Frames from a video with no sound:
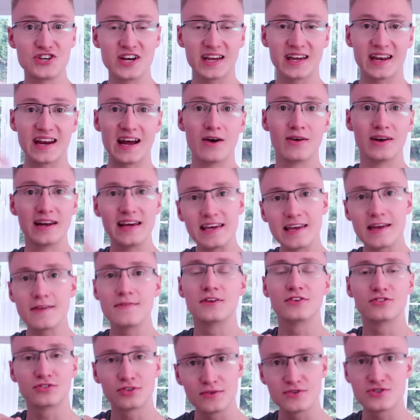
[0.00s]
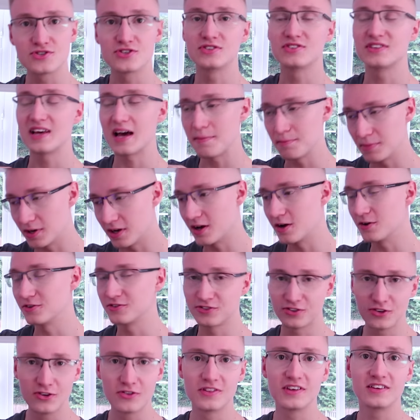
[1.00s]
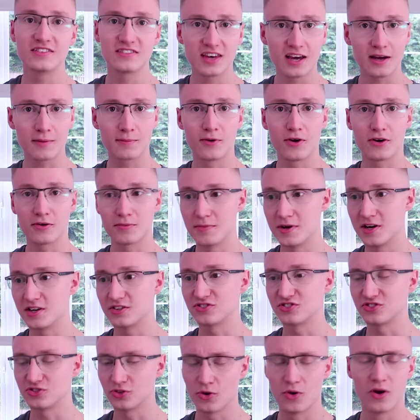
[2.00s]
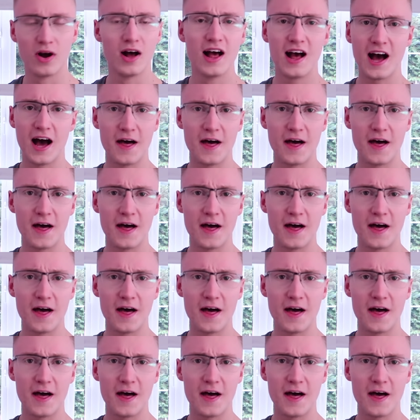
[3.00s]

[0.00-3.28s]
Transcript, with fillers: check it out. Link in the description down below to the TechBlock merch store.